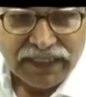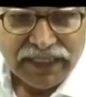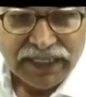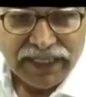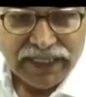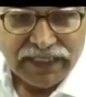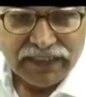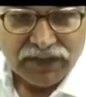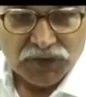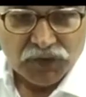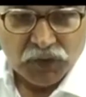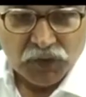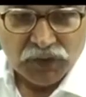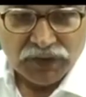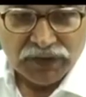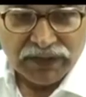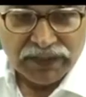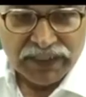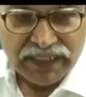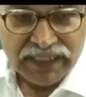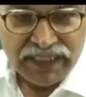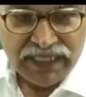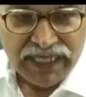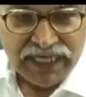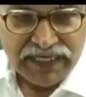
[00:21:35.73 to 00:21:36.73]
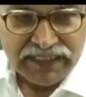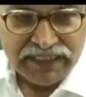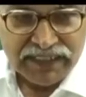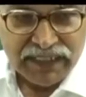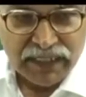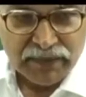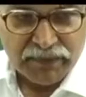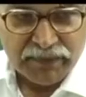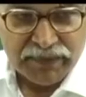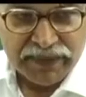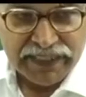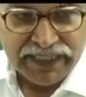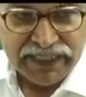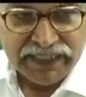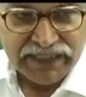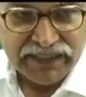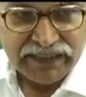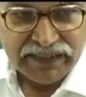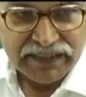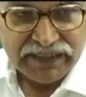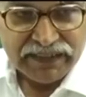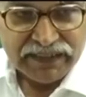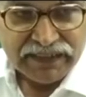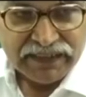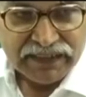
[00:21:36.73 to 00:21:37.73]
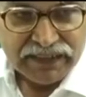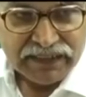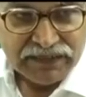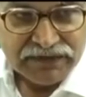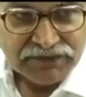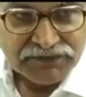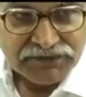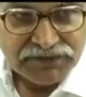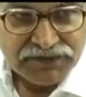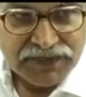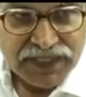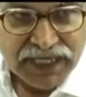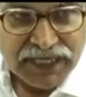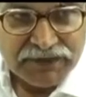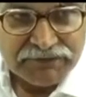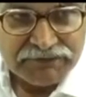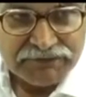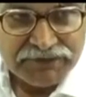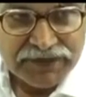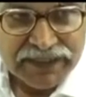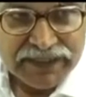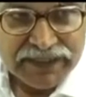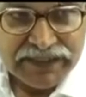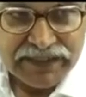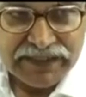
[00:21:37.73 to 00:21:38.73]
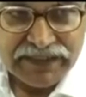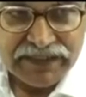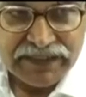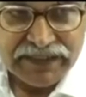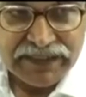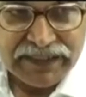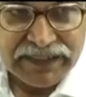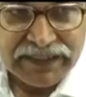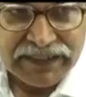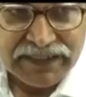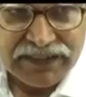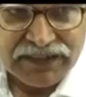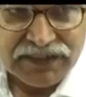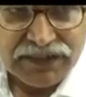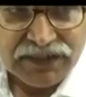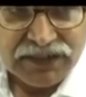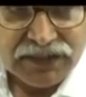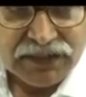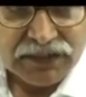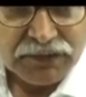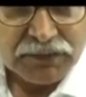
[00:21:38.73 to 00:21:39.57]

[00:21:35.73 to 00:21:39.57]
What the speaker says: and on this hexa blade we have fixed this